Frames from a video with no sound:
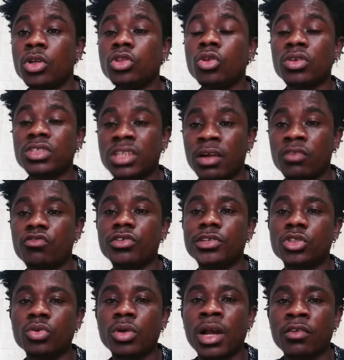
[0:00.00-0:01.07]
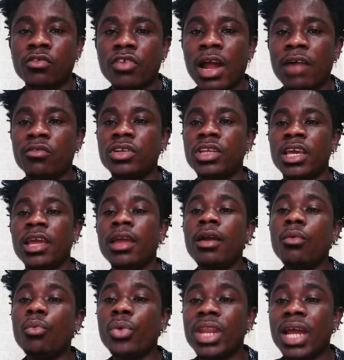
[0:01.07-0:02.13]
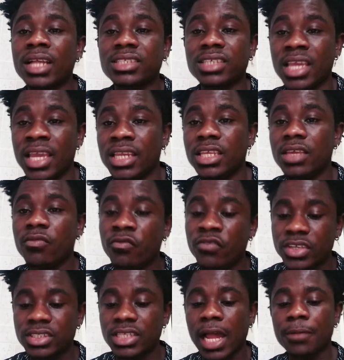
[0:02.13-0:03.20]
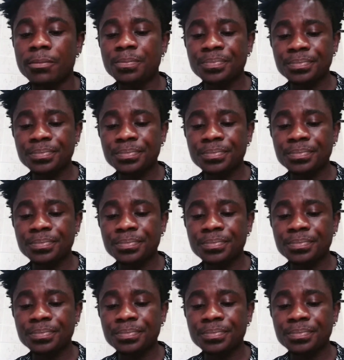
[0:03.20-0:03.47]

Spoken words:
Those countries, you can travel there without any visa.